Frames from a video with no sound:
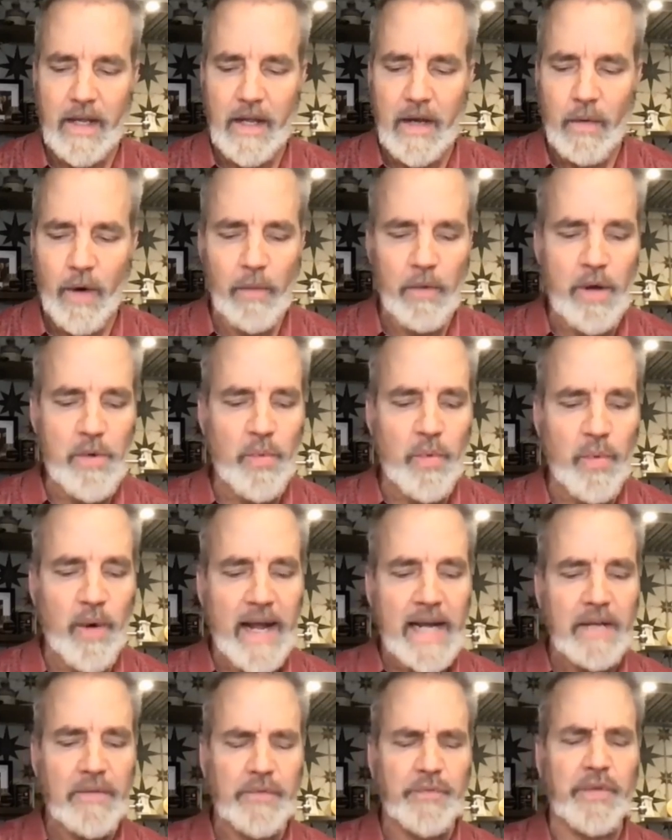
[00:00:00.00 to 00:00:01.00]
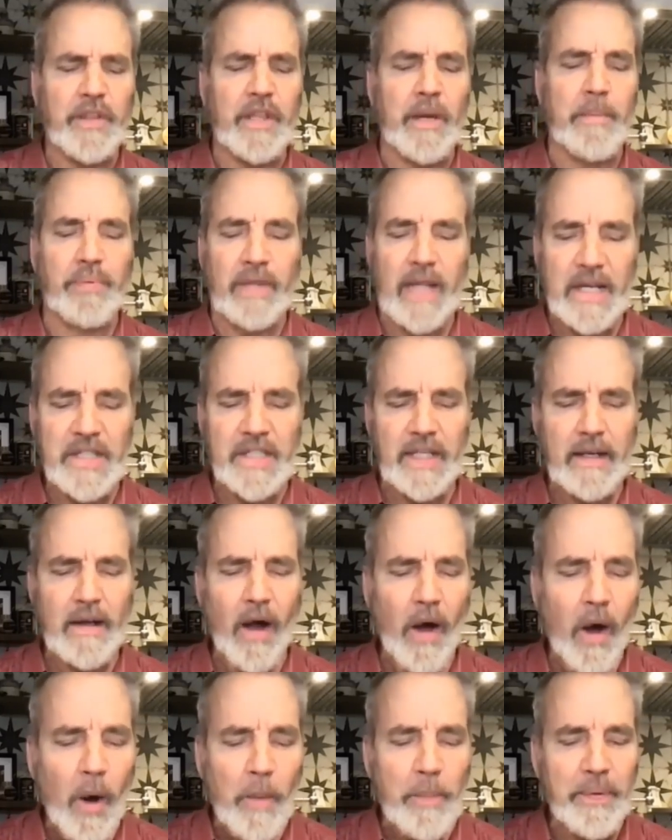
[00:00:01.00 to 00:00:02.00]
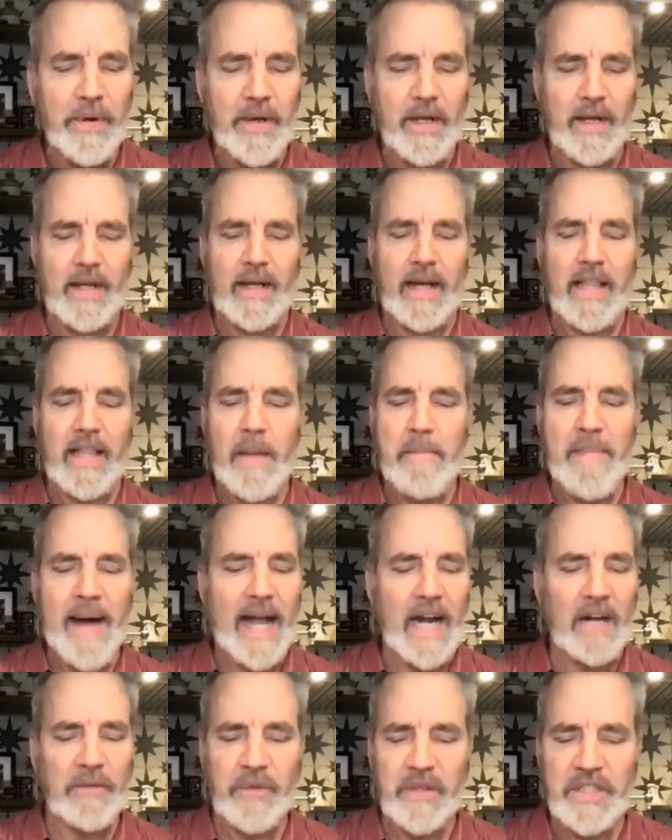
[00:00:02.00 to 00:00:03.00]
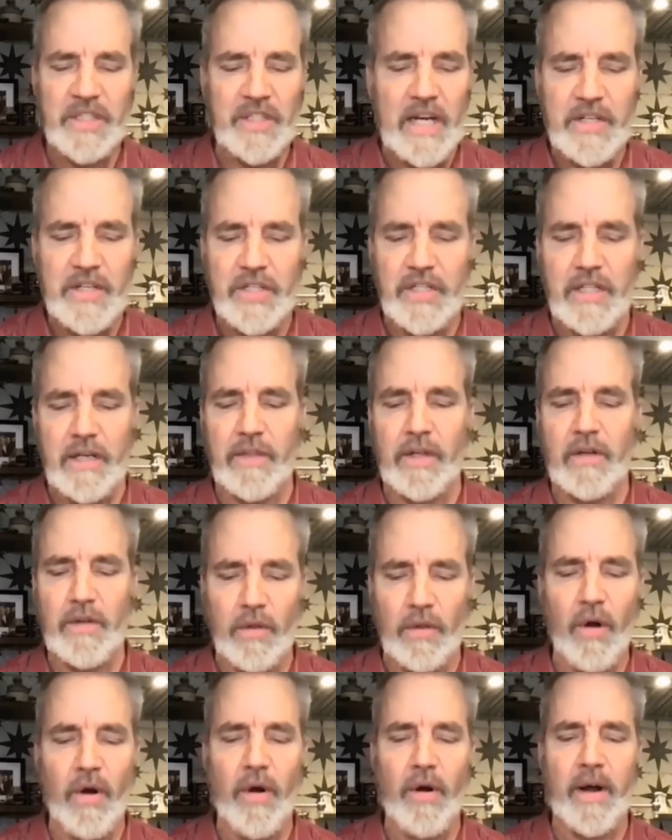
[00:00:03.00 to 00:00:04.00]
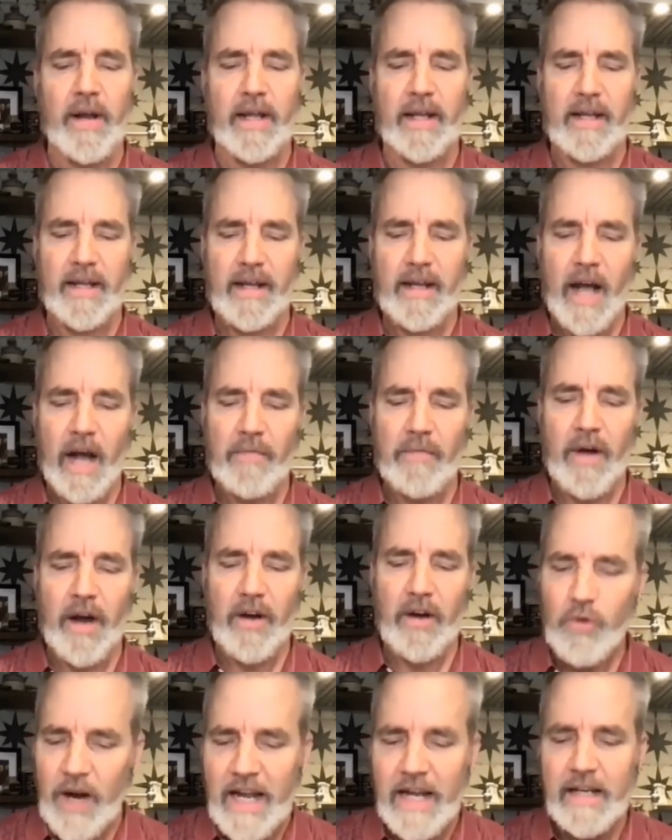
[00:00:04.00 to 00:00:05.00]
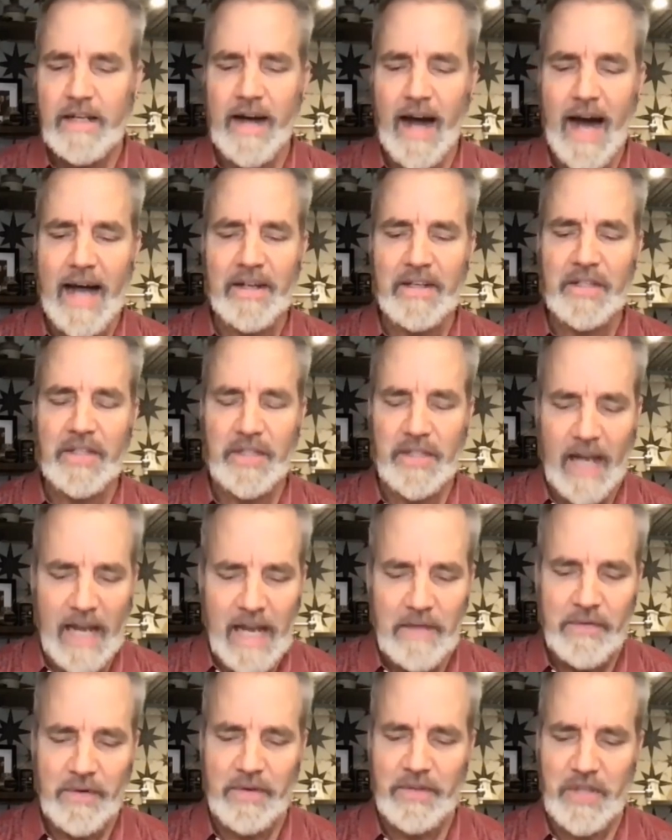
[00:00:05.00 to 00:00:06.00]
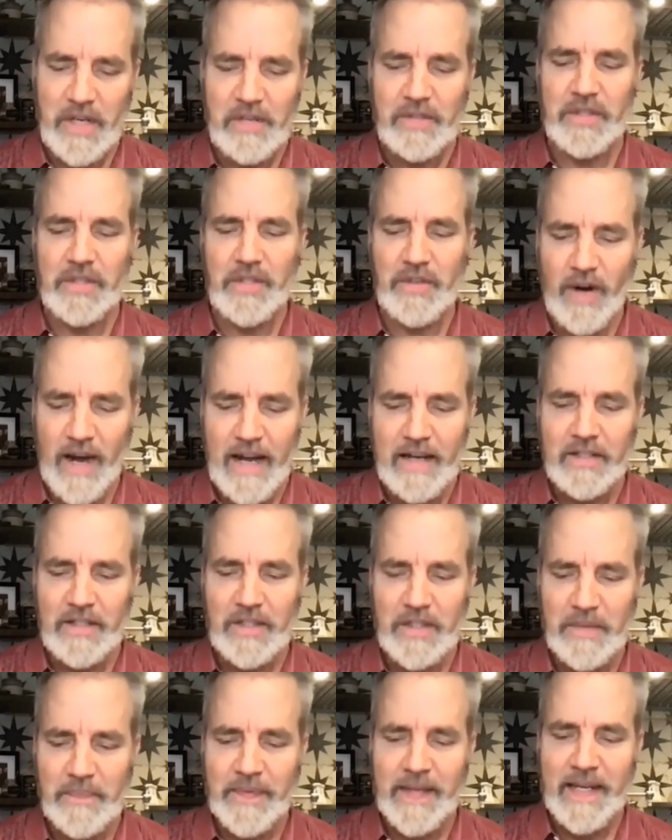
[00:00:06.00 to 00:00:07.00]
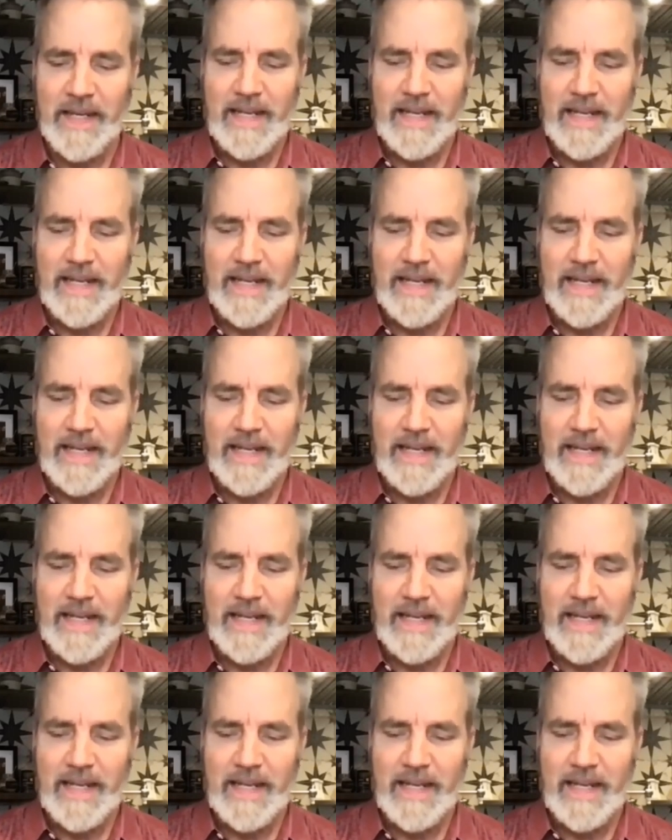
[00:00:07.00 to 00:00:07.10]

while we wait for the blessed hope and the manifestation of the glory of our great God and Savior, Jesus Christ.